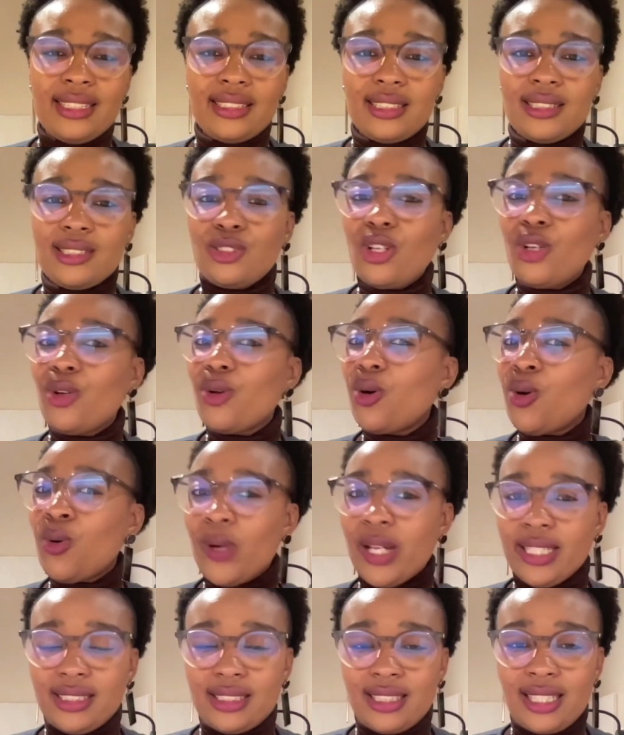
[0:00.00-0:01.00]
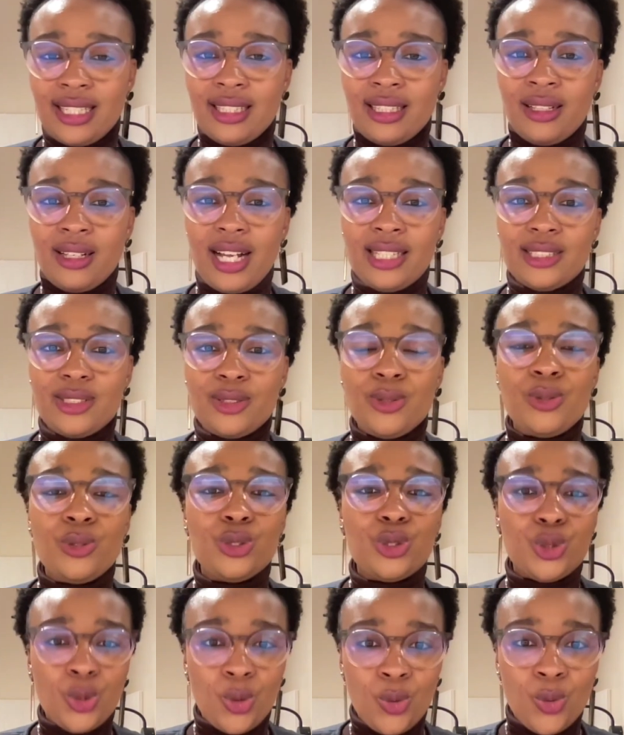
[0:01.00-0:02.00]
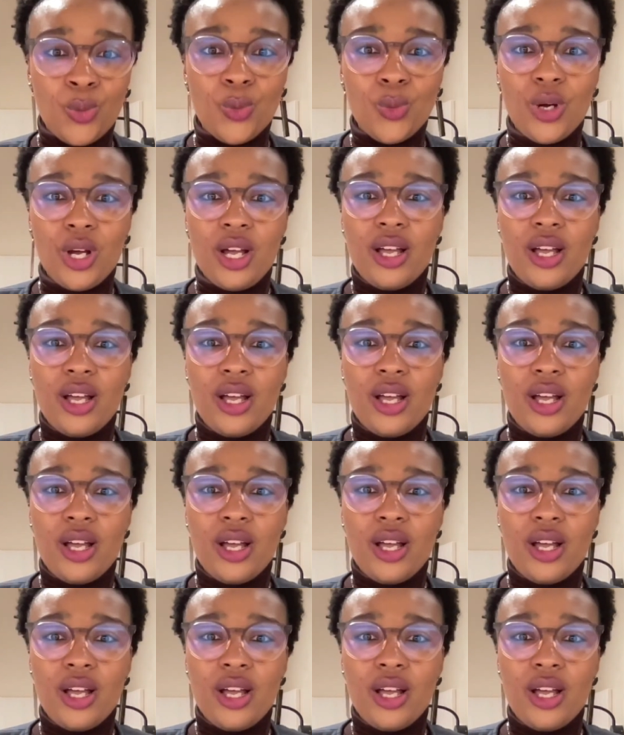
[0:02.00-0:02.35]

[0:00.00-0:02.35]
It's not always that they'll ask you to show,